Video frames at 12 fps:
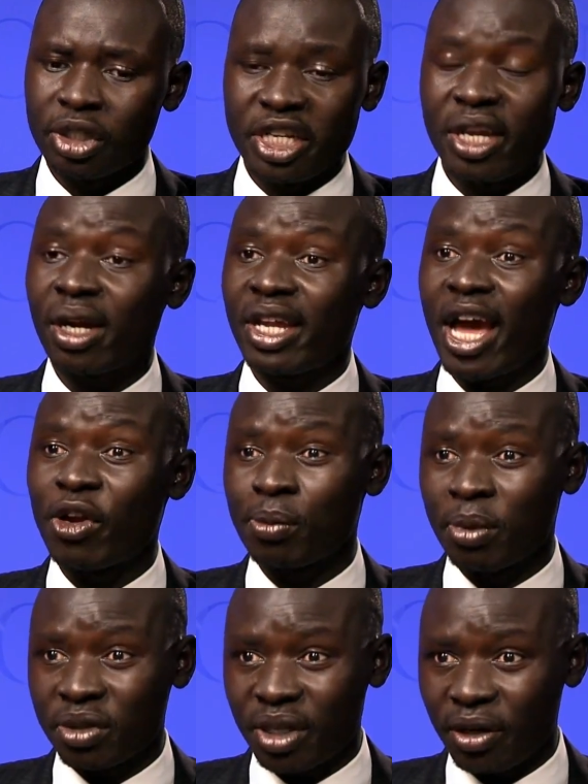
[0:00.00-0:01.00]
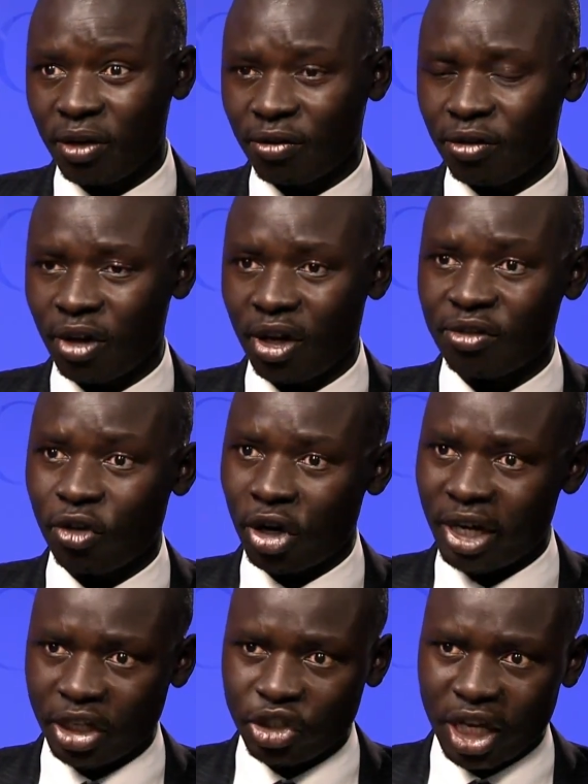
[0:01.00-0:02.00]
nearly 100% of
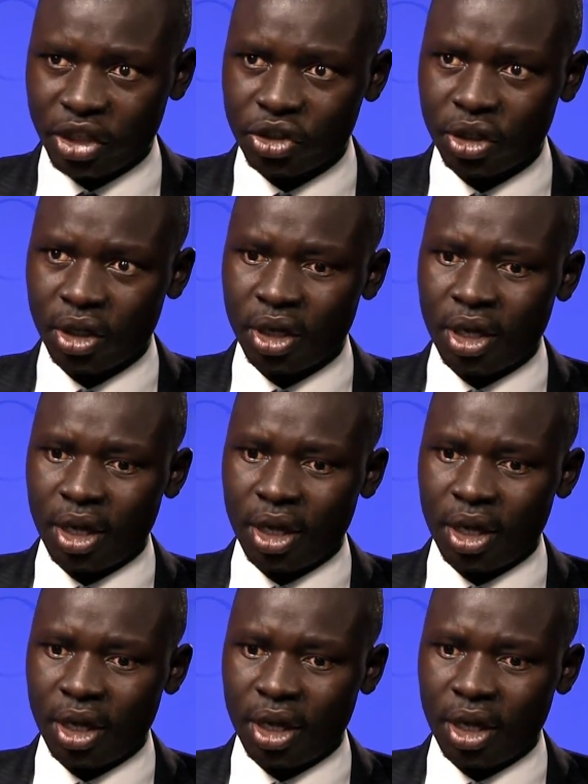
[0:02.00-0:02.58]
foreign exchange.